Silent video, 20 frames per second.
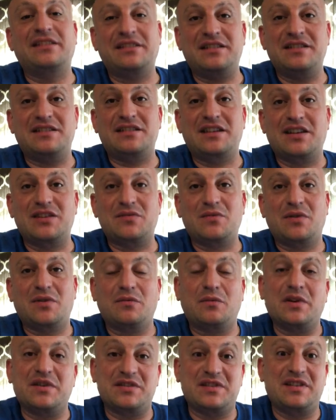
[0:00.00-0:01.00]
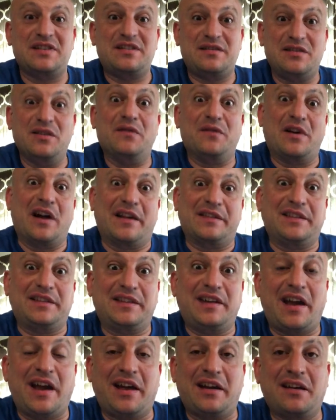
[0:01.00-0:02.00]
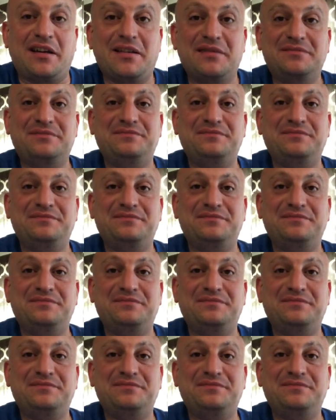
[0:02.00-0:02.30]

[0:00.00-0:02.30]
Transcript: And he says, "Well, you forgot the Tang."